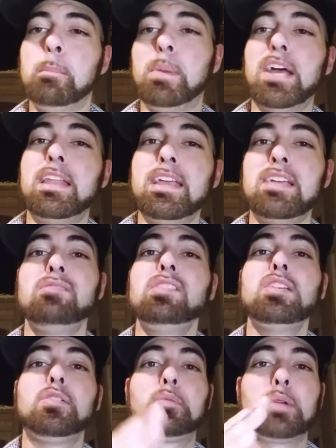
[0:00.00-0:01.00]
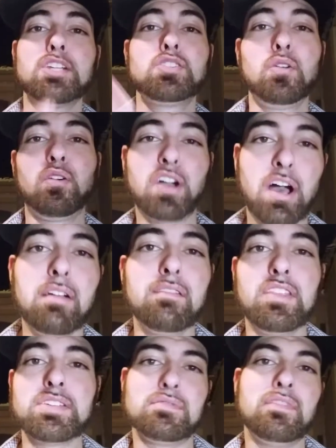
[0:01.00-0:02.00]
But in the original cut
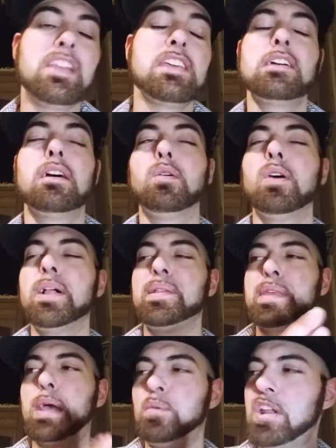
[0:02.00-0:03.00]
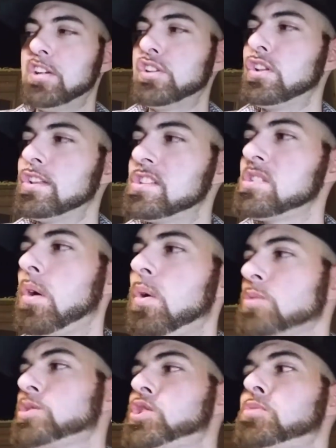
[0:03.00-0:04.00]
of this video, I went into this
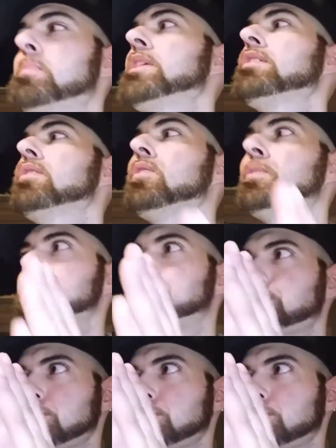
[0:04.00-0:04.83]
whole spiel